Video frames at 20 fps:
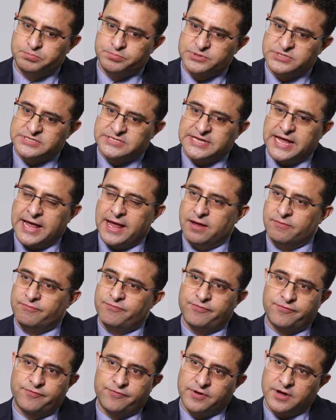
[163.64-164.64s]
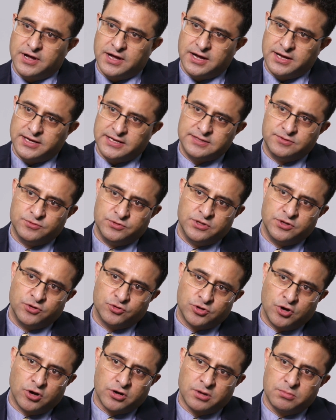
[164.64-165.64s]
Safe,
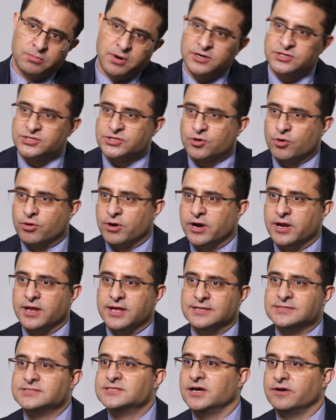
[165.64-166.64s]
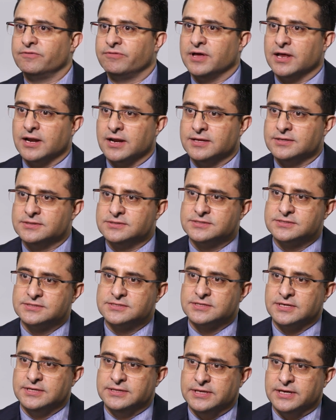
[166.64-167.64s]
you're talking about security and
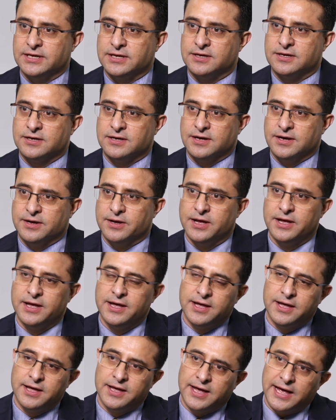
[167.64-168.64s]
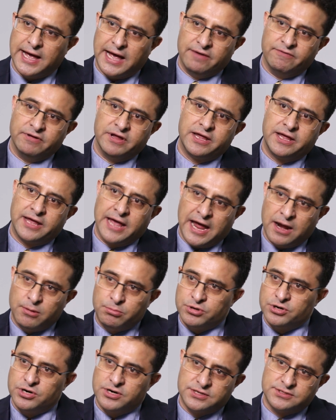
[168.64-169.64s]
surveillance. I think having
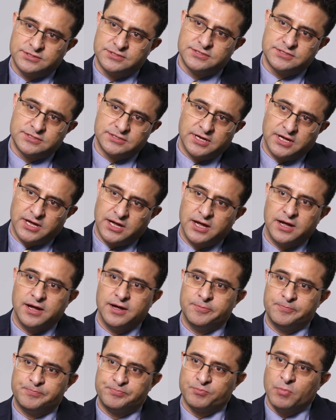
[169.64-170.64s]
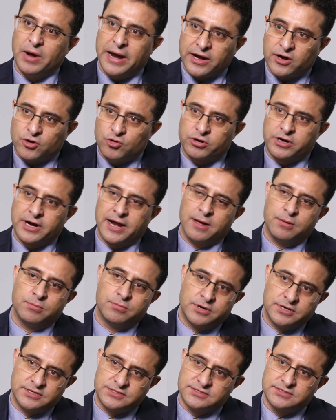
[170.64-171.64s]
cameras, micro
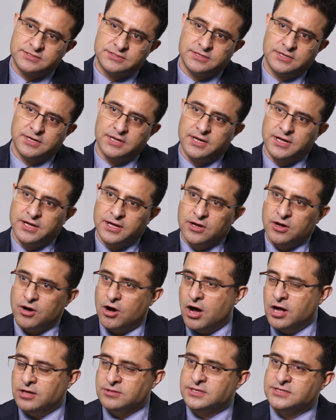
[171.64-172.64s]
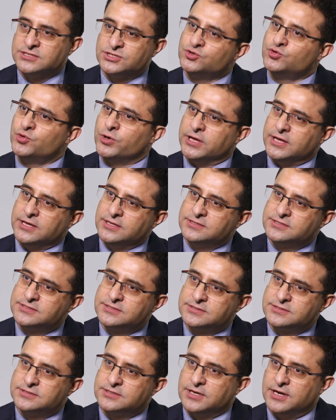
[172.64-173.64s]
cameras on the
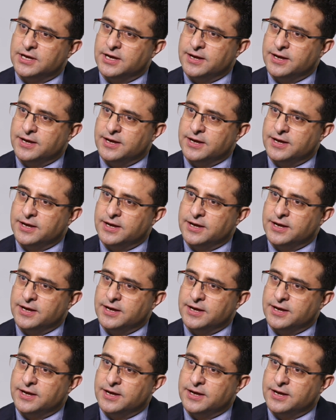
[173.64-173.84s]
streets,